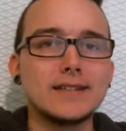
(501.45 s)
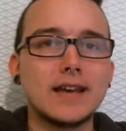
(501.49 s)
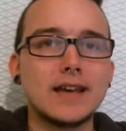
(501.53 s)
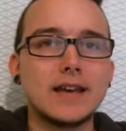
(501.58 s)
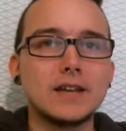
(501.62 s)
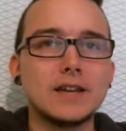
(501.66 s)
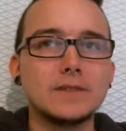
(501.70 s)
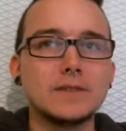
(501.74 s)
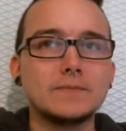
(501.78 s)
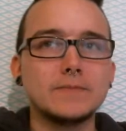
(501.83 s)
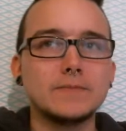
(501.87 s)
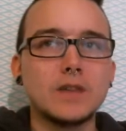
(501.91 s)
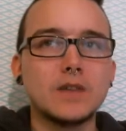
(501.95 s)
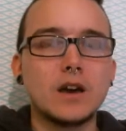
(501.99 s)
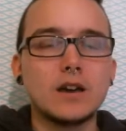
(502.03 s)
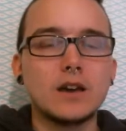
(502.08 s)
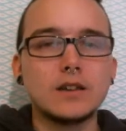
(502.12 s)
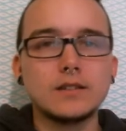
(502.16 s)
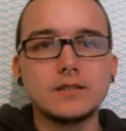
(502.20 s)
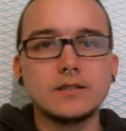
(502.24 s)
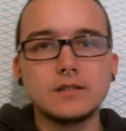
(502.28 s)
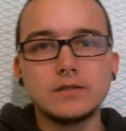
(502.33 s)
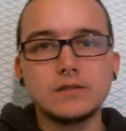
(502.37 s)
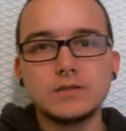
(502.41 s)
I am not
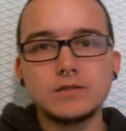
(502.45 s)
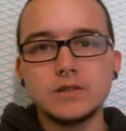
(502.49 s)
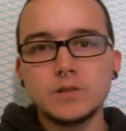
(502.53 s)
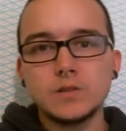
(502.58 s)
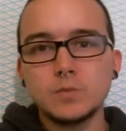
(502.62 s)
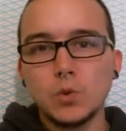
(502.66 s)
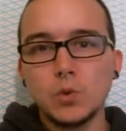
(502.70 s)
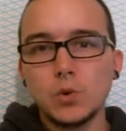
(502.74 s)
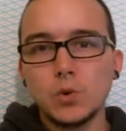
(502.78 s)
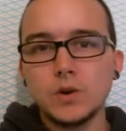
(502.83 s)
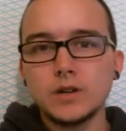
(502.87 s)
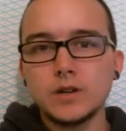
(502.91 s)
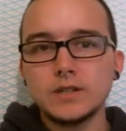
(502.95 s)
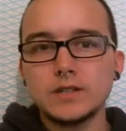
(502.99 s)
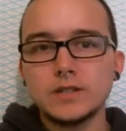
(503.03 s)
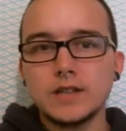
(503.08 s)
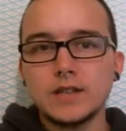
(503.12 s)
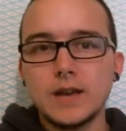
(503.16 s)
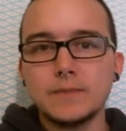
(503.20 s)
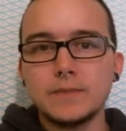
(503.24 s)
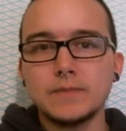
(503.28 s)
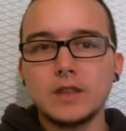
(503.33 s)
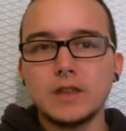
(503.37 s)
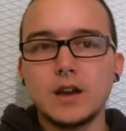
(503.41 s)
into sports.
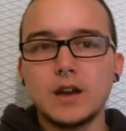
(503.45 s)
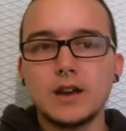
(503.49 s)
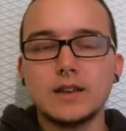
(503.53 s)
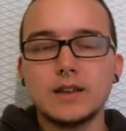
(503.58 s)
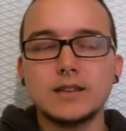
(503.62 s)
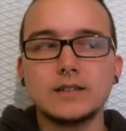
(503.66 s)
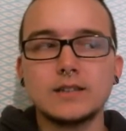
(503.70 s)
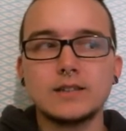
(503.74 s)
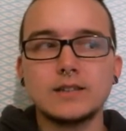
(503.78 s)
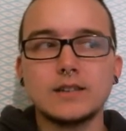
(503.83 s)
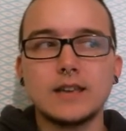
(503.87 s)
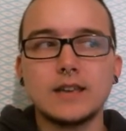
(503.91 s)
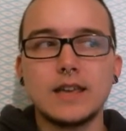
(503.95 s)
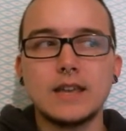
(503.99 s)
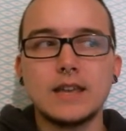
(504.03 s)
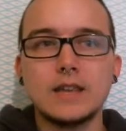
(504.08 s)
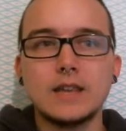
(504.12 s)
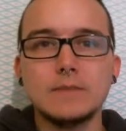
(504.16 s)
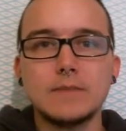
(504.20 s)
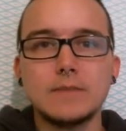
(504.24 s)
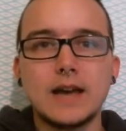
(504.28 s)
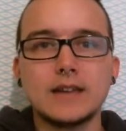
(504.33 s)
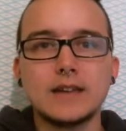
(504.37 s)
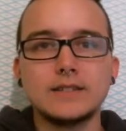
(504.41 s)
I'm not into any
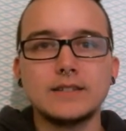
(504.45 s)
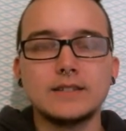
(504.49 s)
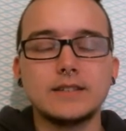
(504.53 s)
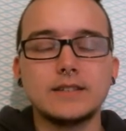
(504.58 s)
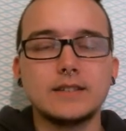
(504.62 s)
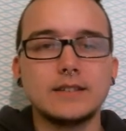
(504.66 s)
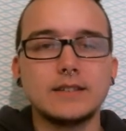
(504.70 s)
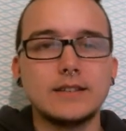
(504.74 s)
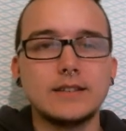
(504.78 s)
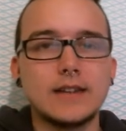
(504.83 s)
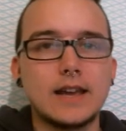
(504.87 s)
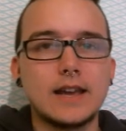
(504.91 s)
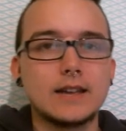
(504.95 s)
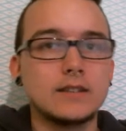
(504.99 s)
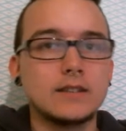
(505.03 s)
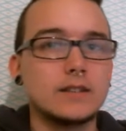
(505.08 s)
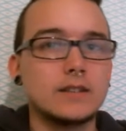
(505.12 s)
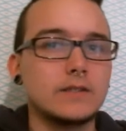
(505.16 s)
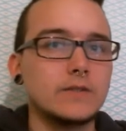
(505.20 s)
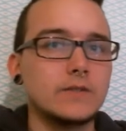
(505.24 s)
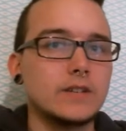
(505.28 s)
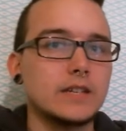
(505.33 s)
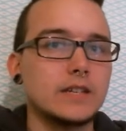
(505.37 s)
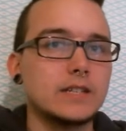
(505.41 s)
masculine
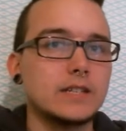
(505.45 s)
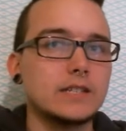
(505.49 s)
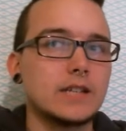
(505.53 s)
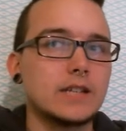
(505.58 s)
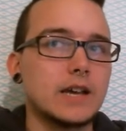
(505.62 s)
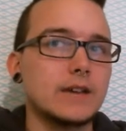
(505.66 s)
activities.